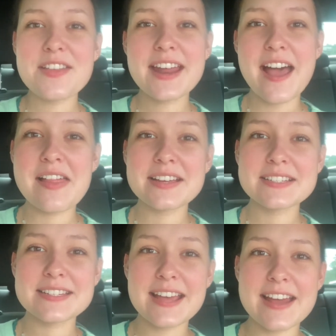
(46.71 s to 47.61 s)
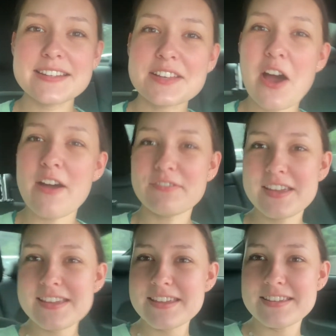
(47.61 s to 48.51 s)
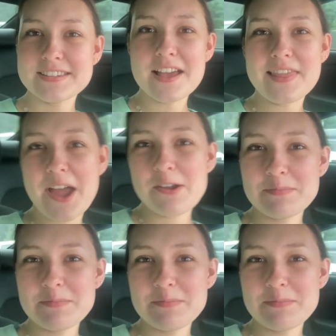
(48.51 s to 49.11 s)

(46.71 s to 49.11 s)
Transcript: that Alex has had his coffee, he's allowing